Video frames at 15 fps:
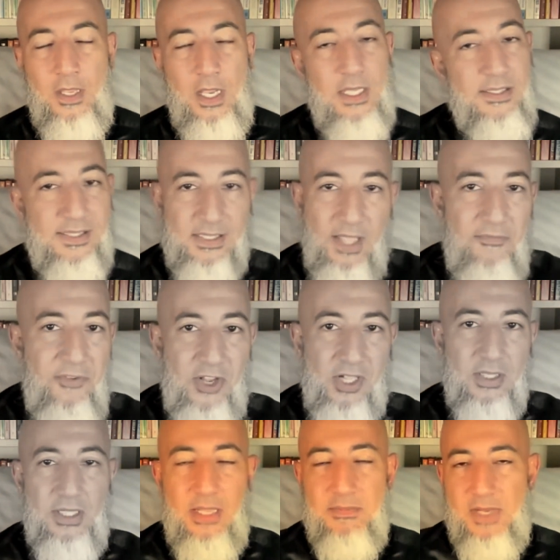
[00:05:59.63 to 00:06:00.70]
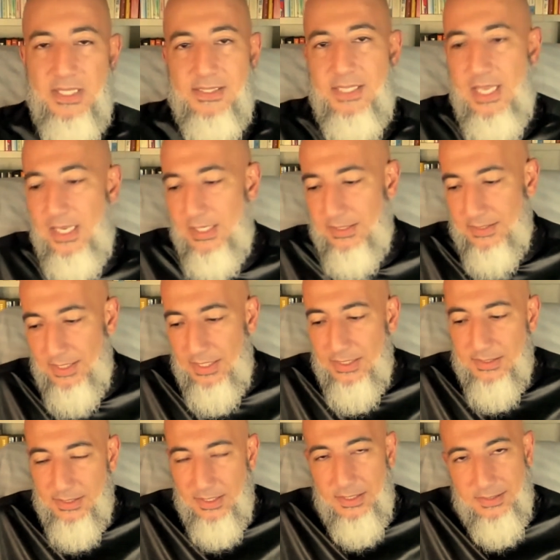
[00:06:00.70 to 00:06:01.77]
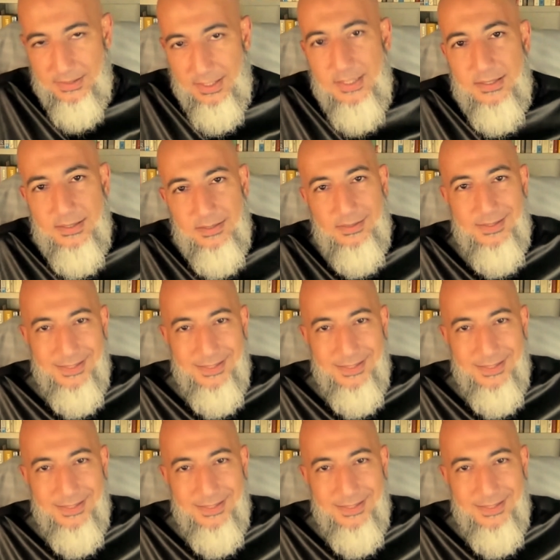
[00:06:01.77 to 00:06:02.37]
It's difficult. I'm not saying it's easy. It's easier